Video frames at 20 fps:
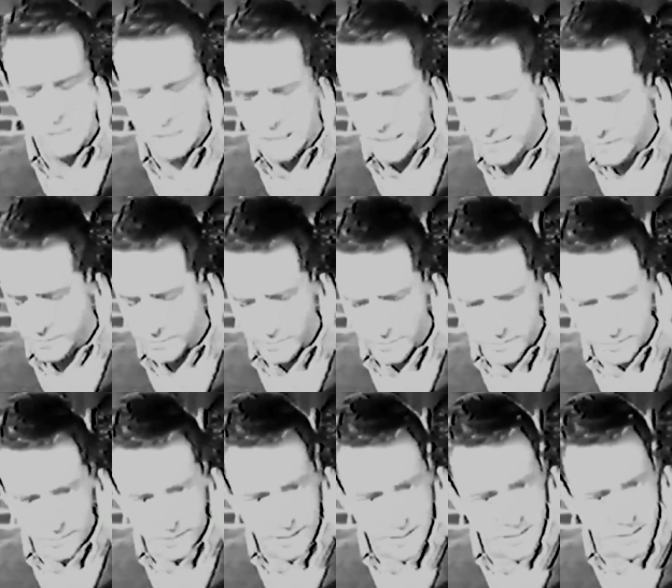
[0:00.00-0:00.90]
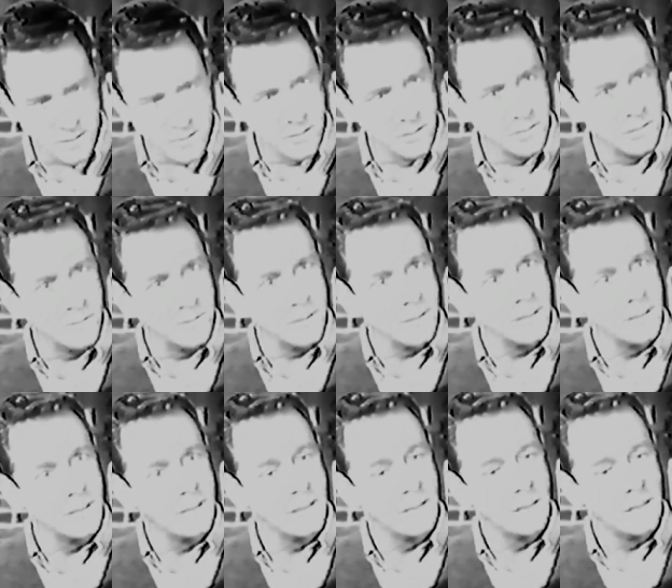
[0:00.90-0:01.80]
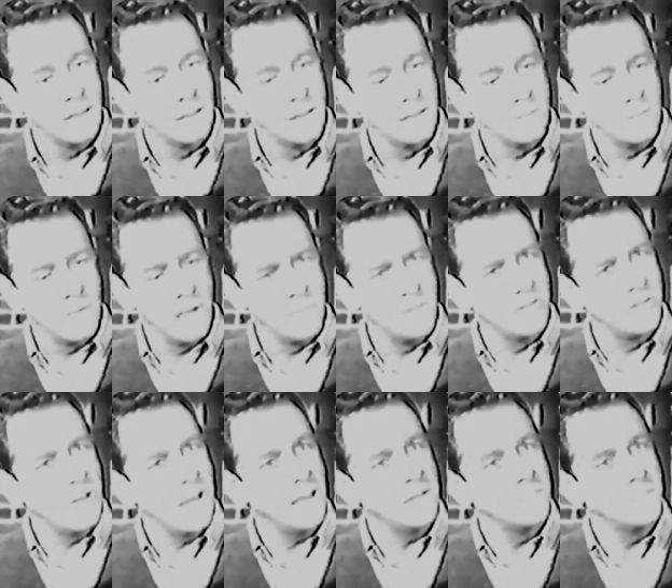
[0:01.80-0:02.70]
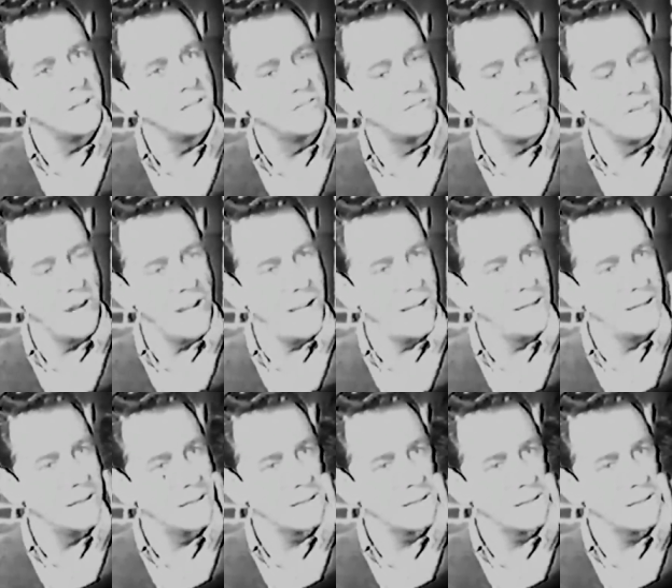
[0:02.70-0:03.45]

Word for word: Well, I don't know, and that's the truth of it. Maybe if you hadn't been afraid...